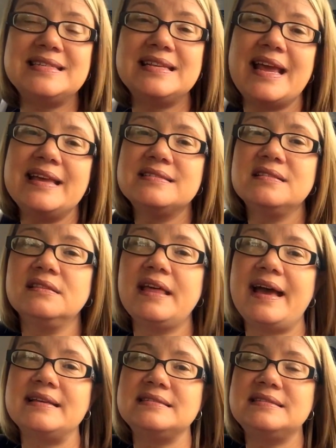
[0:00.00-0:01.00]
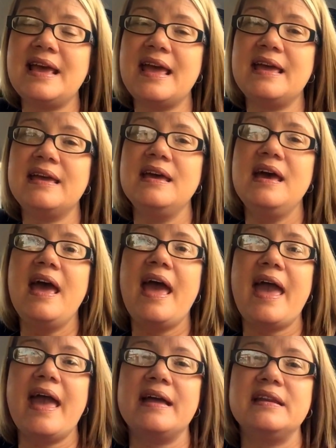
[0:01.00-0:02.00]
Today is the last day.
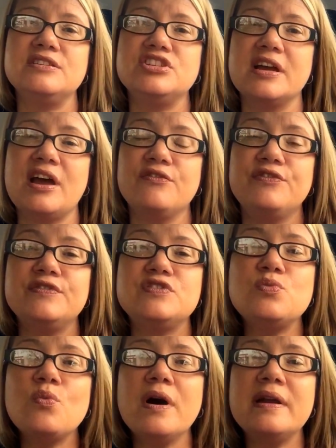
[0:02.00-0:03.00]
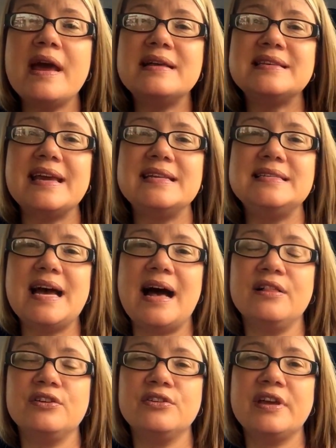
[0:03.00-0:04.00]
And checkout 51 has a
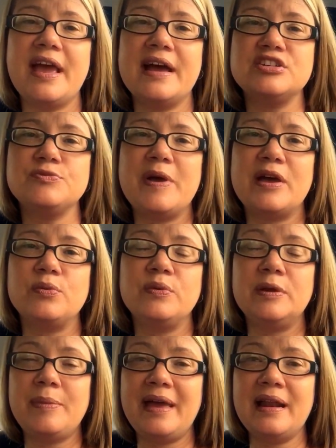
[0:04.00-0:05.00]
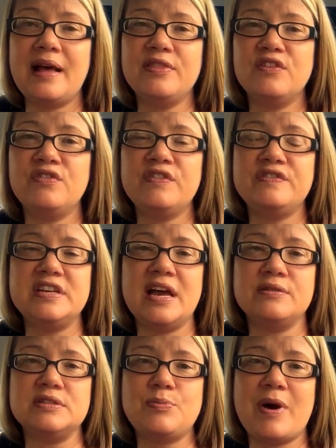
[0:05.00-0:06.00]
dollar cashback rebate on the 50
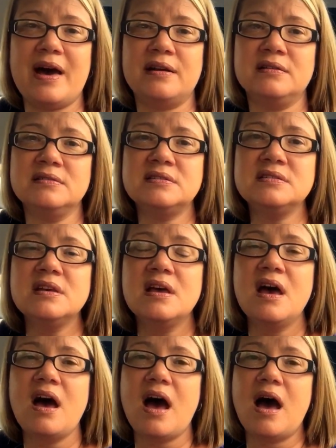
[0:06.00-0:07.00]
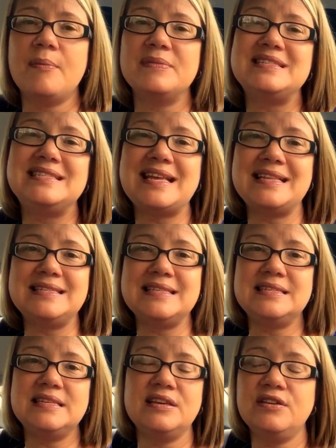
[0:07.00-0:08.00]
ounce bottles. Um,
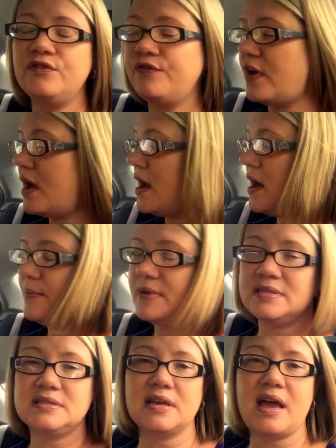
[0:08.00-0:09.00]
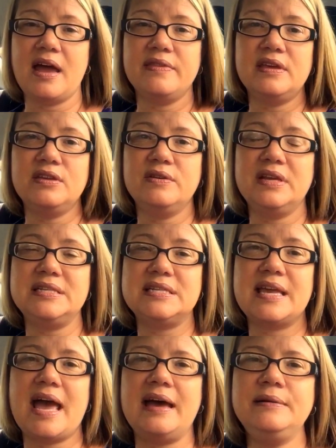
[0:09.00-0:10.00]
sensitive um, is the kind that you need to
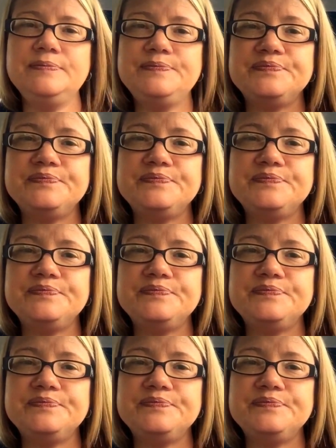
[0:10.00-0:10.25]
get